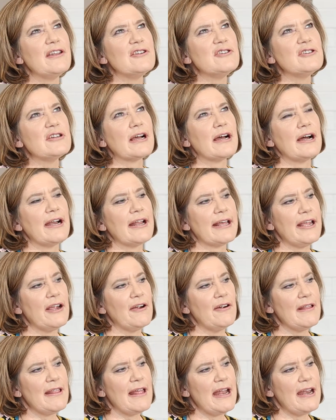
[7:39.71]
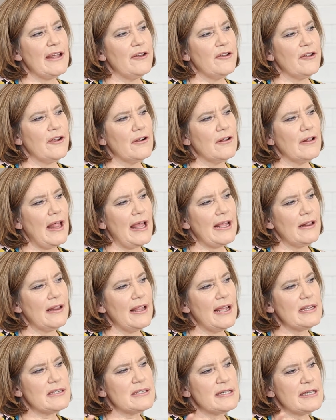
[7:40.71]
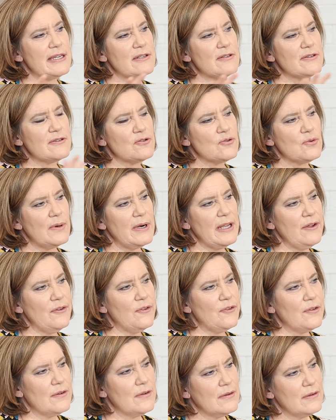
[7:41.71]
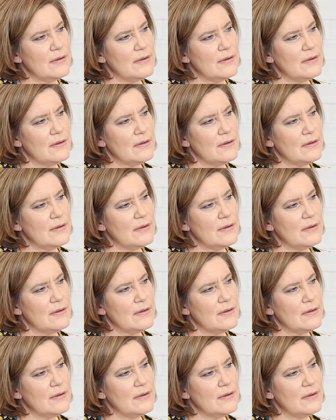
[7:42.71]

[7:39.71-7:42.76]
did you kind of carry that into your late teens and 20s?